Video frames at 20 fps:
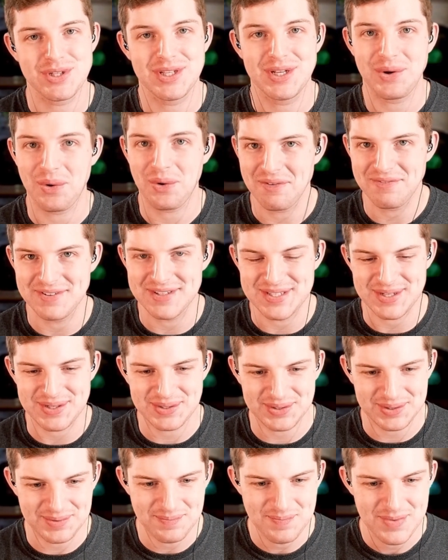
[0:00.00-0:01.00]
or
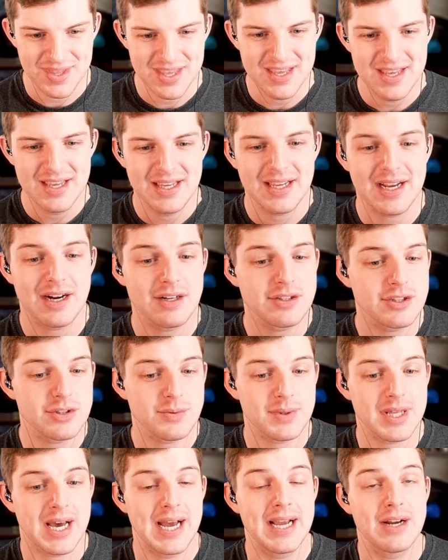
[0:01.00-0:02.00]
physical. Characters
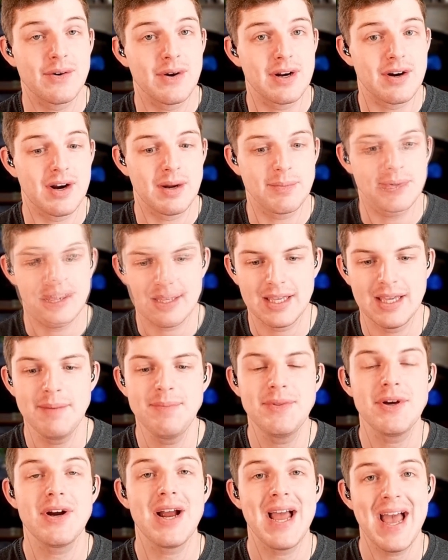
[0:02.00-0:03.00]
with a high grit are able to keep
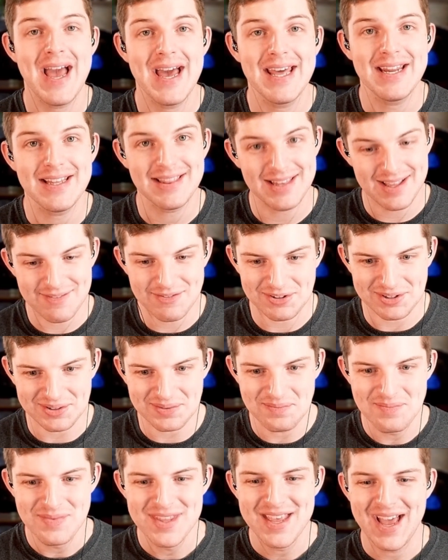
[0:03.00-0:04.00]
their head
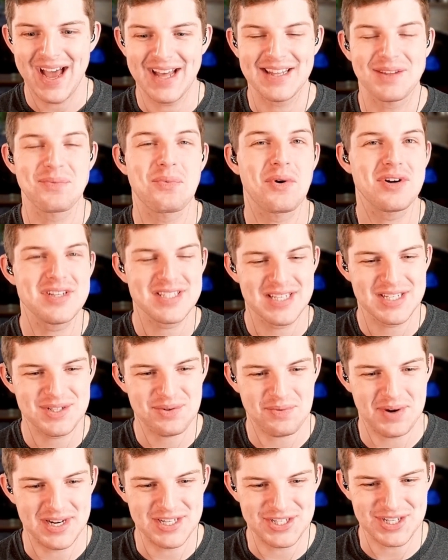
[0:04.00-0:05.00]
level at the worst
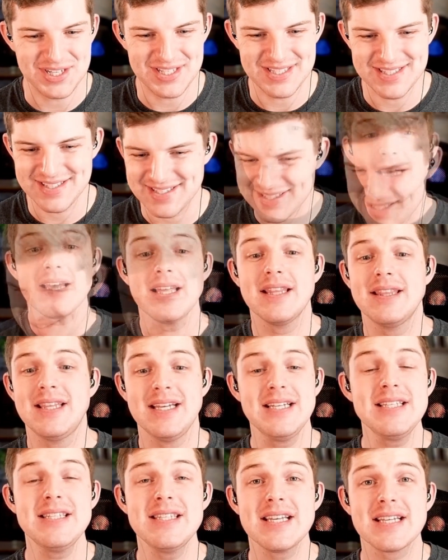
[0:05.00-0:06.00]
situations.
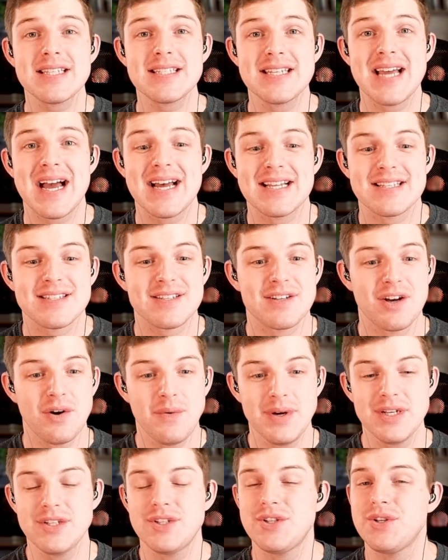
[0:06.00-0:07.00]
These 6 stats go
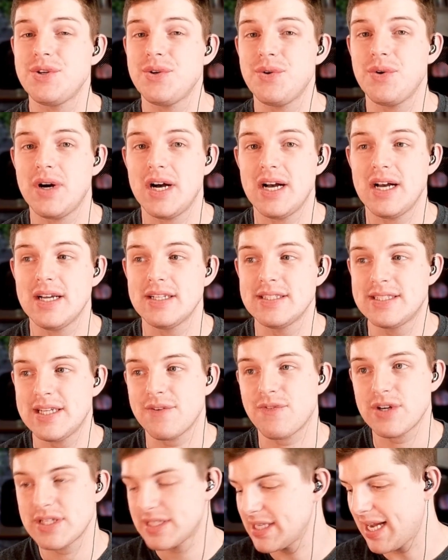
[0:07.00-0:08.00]
into
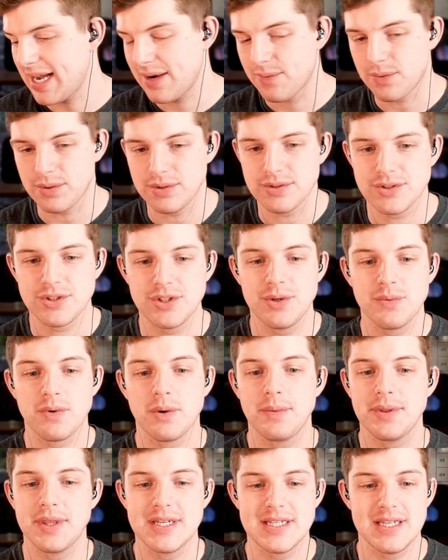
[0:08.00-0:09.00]
different die rolls. You roll
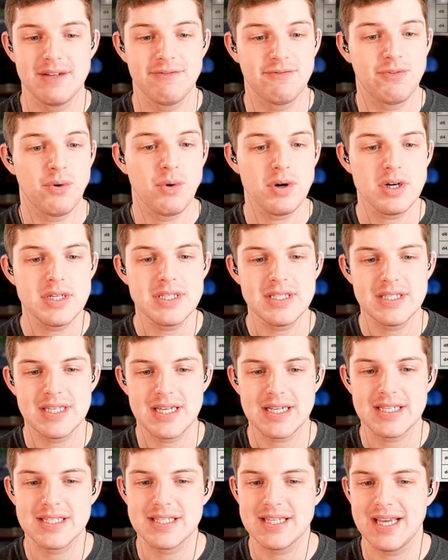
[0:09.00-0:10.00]
with a d4,
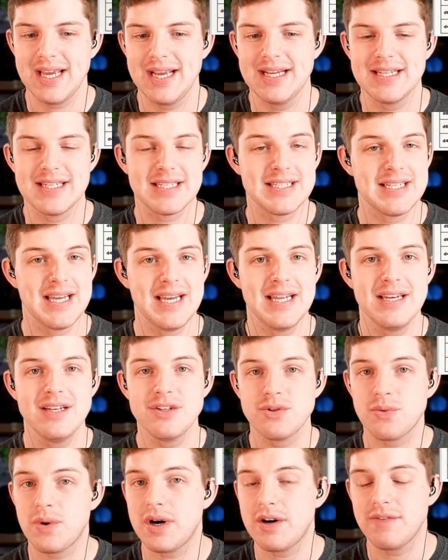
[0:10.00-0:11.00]
6, 8, 10,
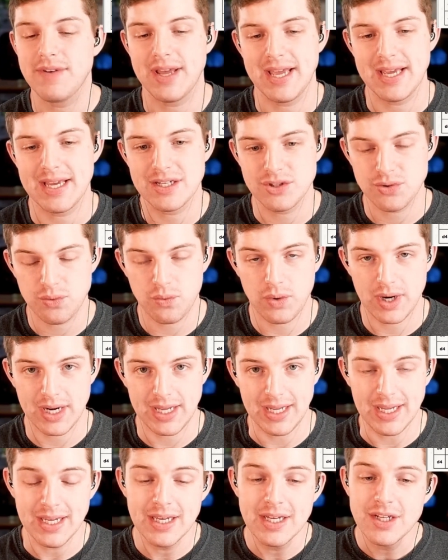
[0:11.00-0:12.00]
12, and
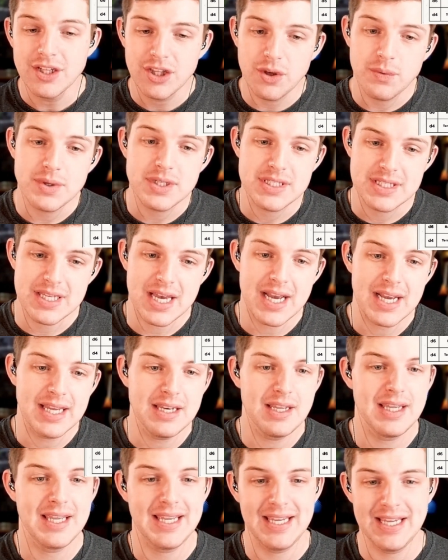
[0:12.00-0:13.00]
20. You
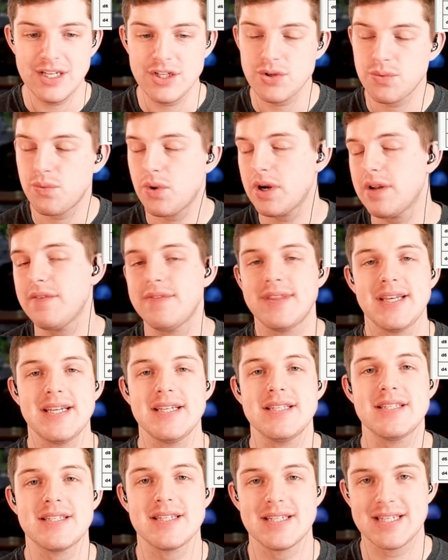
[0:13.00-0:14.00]
assign each one of
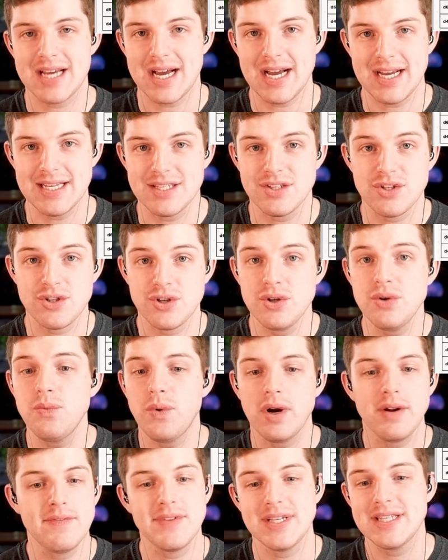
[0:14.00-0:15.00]
these dice to
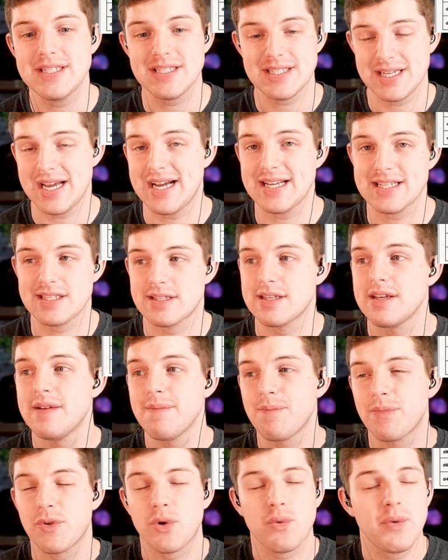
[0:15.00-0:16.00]
one of these stats,
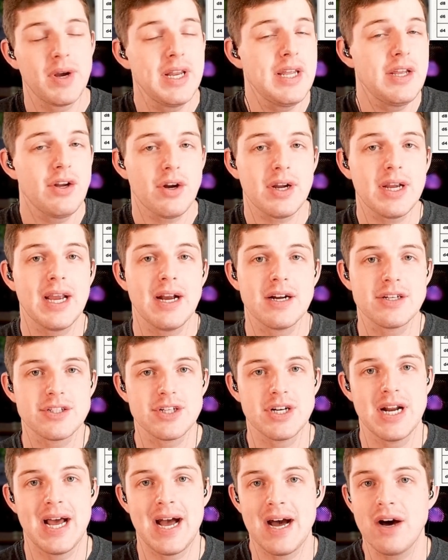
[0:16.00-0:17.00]
creating your character
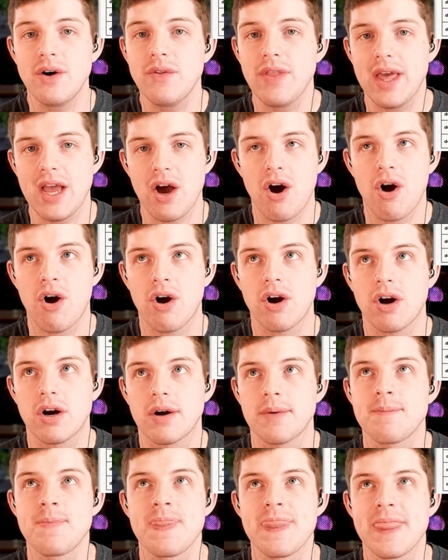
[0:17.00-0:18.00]
and how they
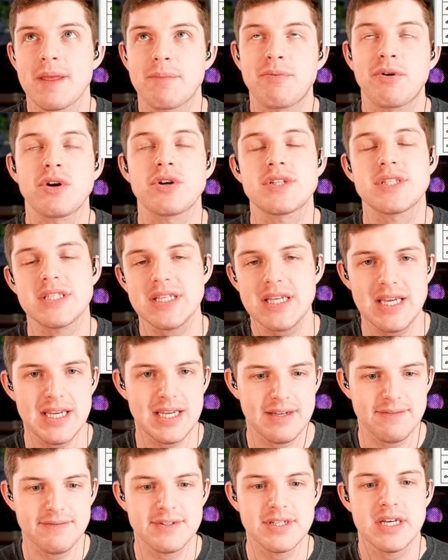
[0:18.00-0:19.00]
are
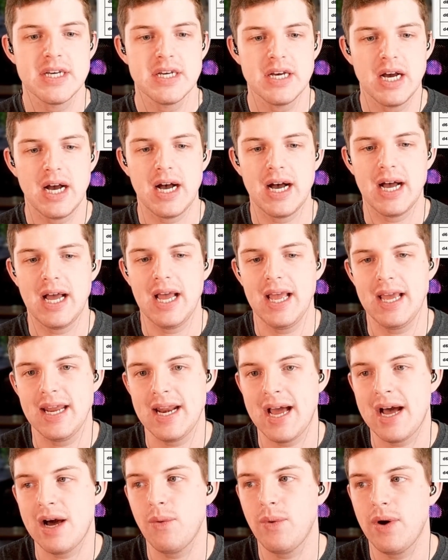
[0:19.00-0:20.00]
perceived and
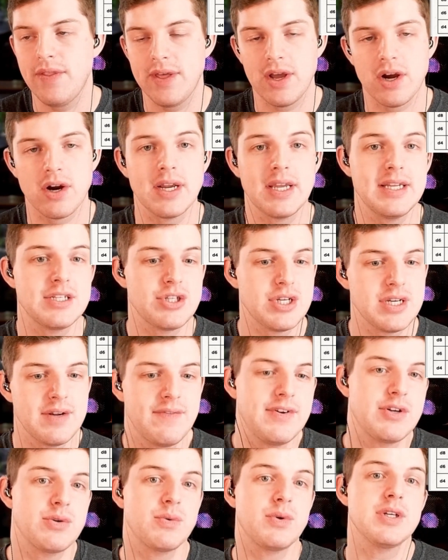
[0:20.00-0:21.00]
how well they are each
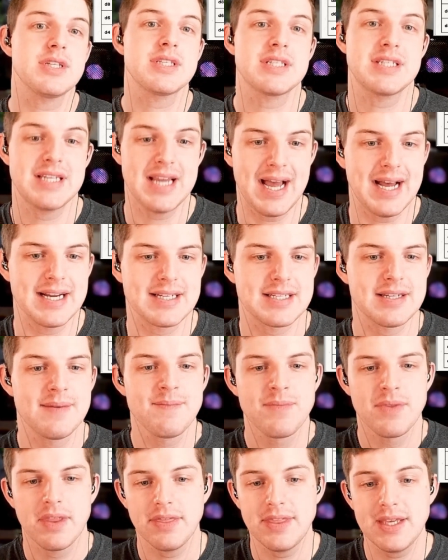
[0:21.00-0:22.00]
individual stat.
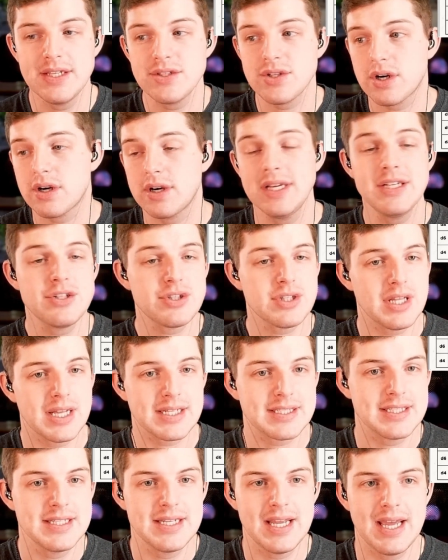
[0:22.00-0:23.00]
These are each
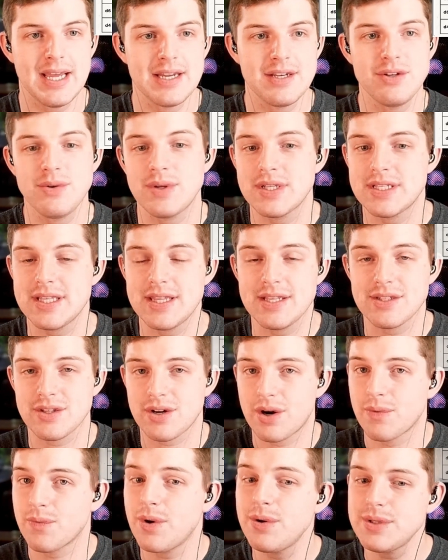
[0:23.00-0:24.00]
selected, and you can see these on
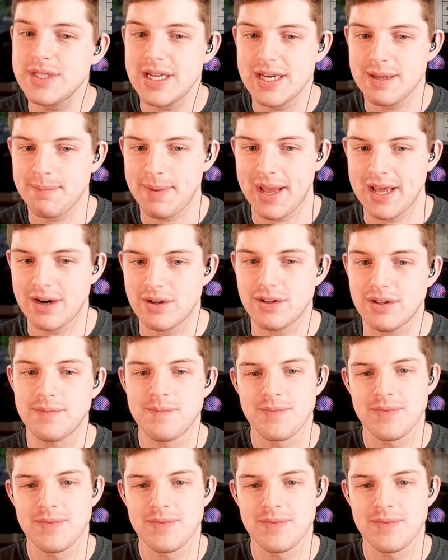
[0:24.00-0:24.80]
our rotating panel,